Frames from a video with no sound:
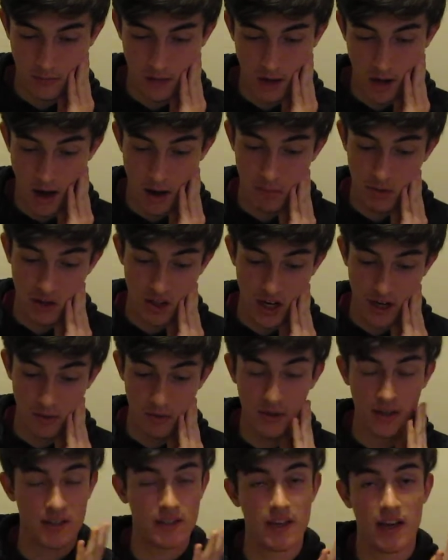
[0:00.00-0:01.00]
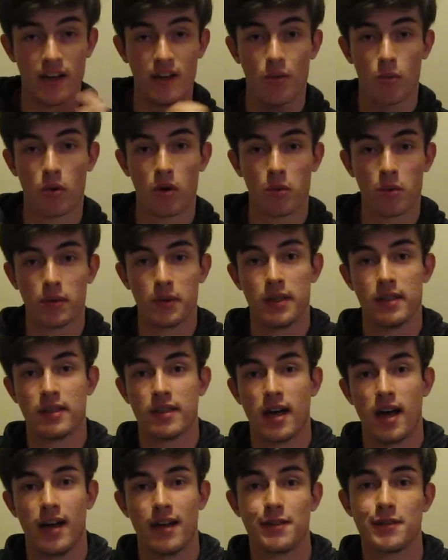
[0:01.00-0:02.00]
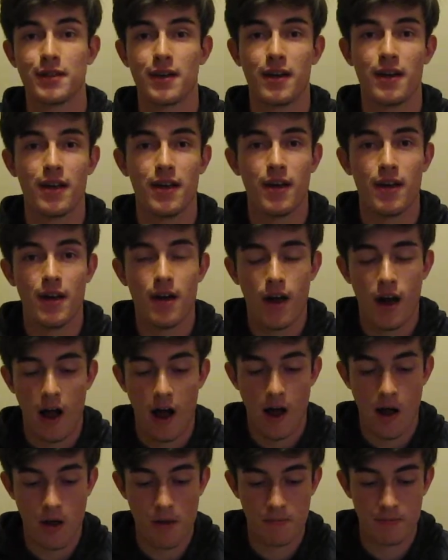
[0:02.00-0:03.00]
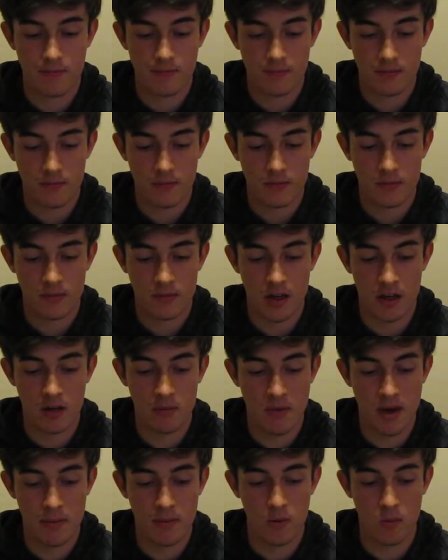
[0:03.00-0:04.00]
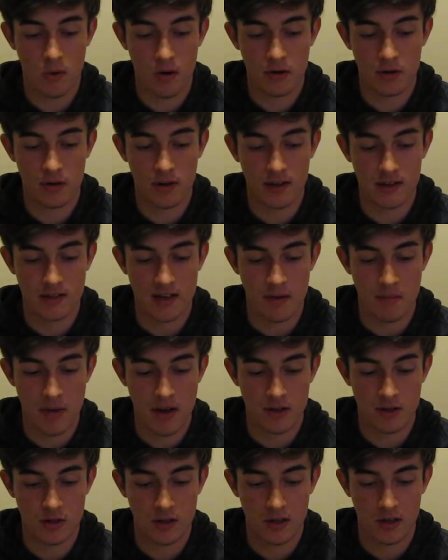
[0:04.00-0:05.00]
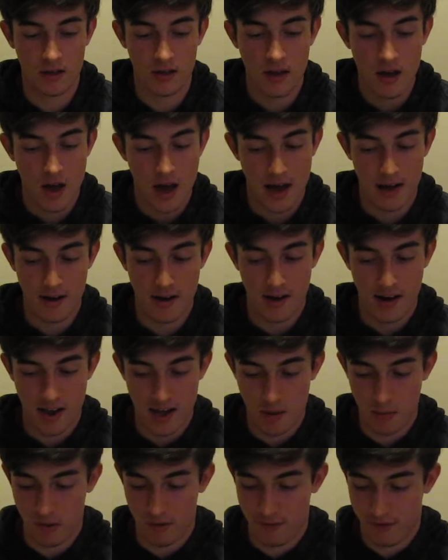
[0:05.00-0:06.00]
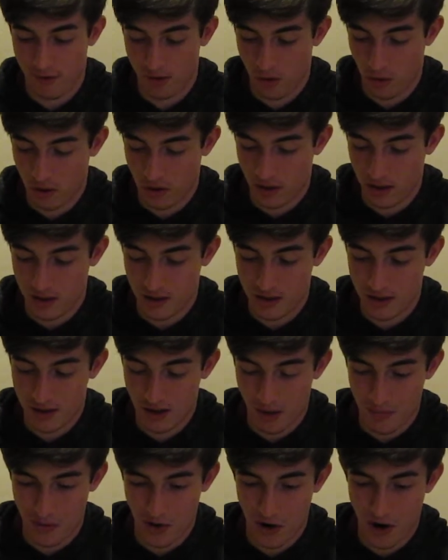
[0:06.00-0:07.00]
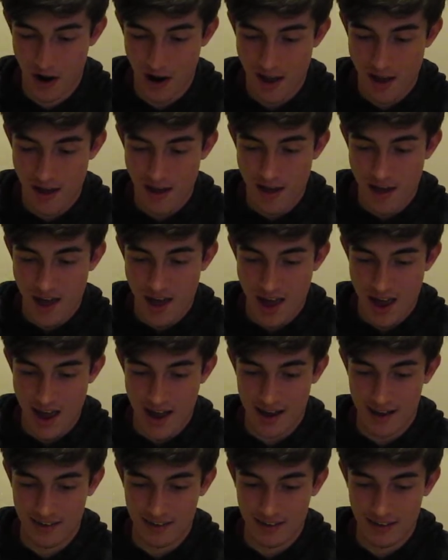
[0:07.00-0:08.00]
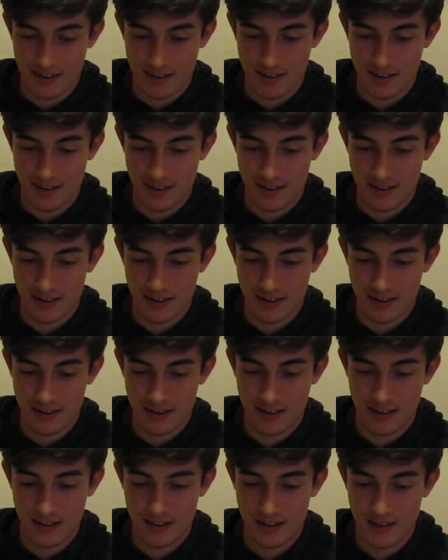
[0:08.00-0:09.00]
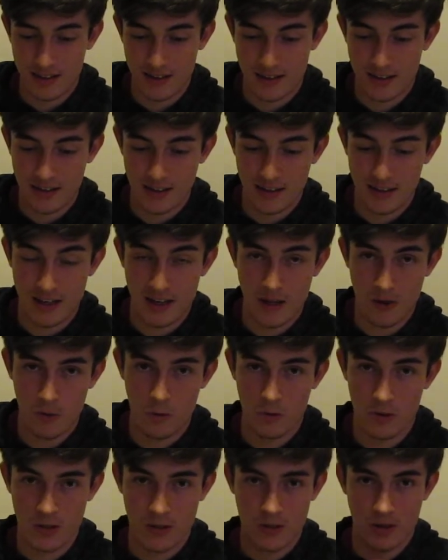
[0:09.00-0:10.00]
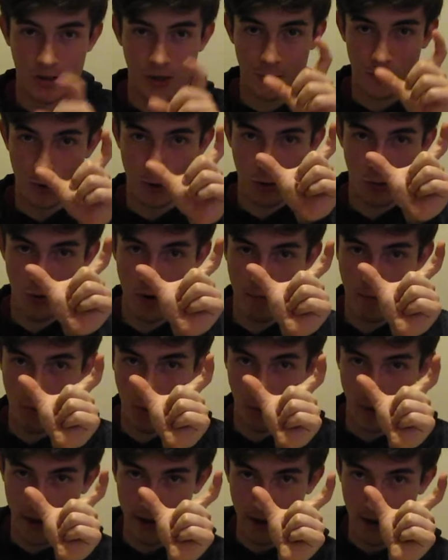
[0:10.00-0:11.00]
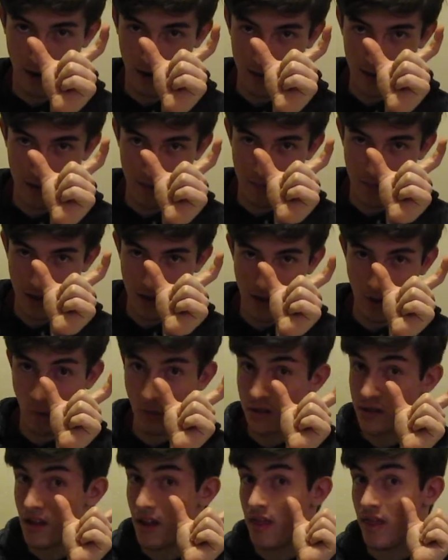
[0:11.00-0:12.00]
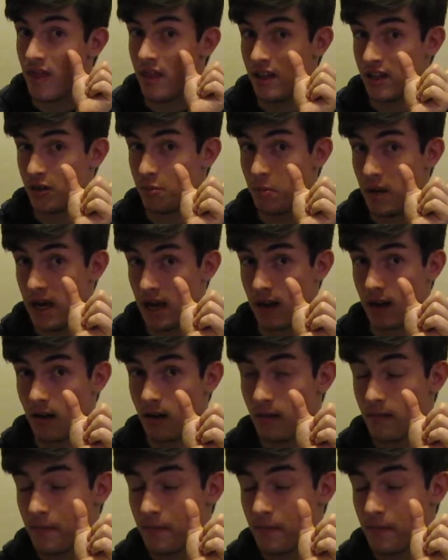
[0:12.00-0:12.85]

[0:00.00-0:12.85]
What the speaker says: I'm just genuinely excited to work with these guys. Now you may be wondering, as I mentioned, I got him in Florida this summer, and he was a shrimp when I got him. He was this big.